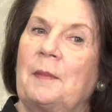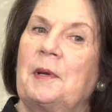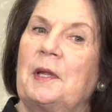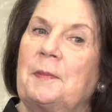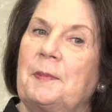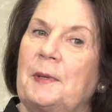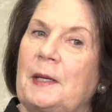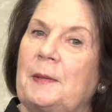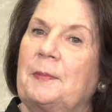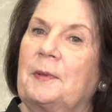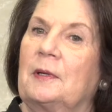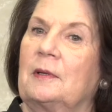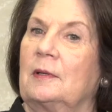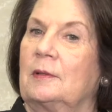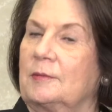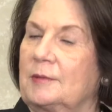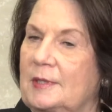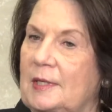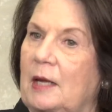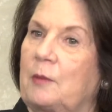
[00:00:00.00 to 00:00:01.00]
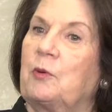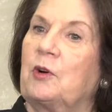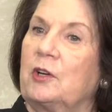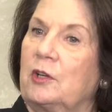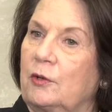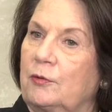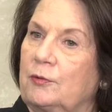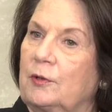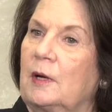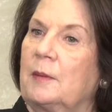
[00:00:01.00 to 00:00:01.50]
people say, "Where are
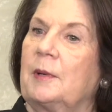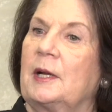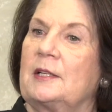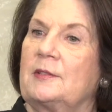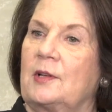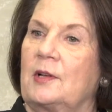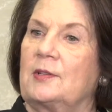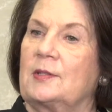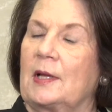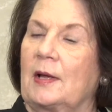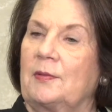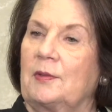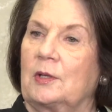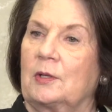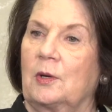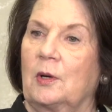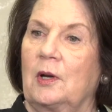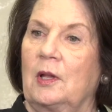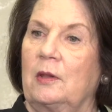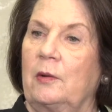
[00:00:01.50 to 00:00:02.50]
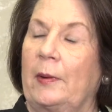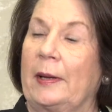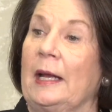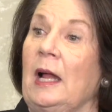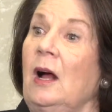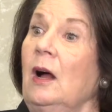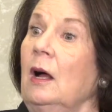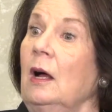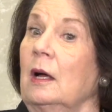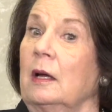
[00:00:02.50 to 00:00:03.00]
you from?" And I say South Dakota, and they're like,
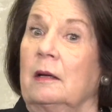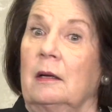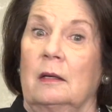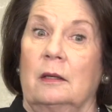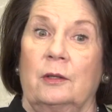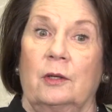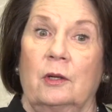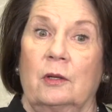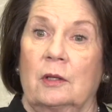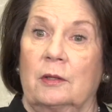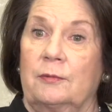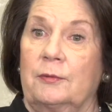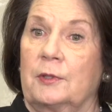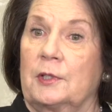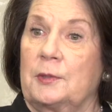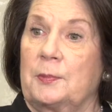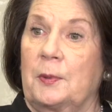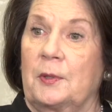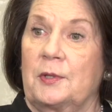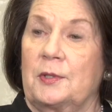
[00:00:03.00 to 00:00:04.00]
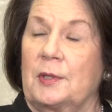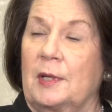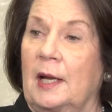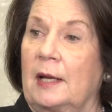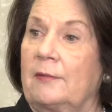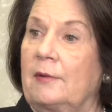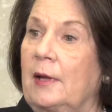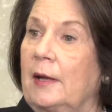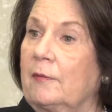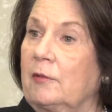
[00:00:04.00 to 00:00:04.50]
"Oh, you're the first person
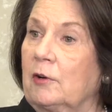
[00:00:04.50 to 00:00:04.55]
I've ever